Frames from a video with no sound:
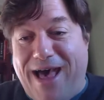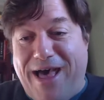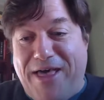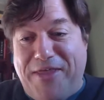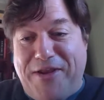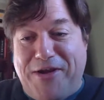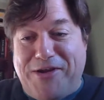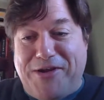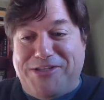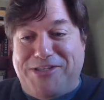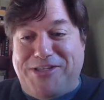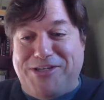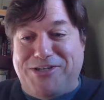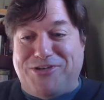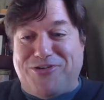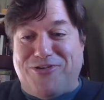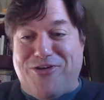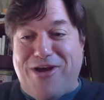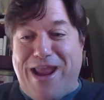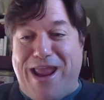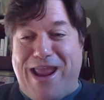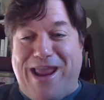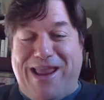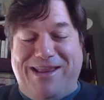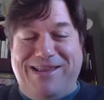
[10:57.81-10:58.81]
There's the
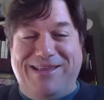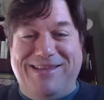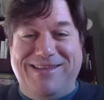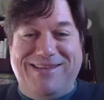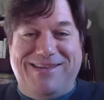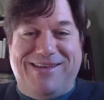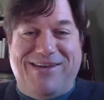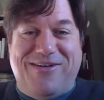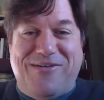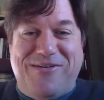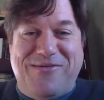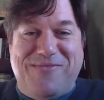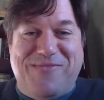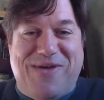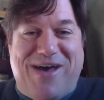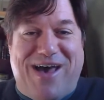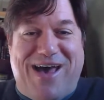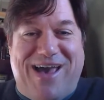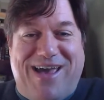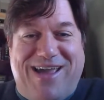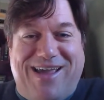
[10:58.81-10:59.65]
train going by.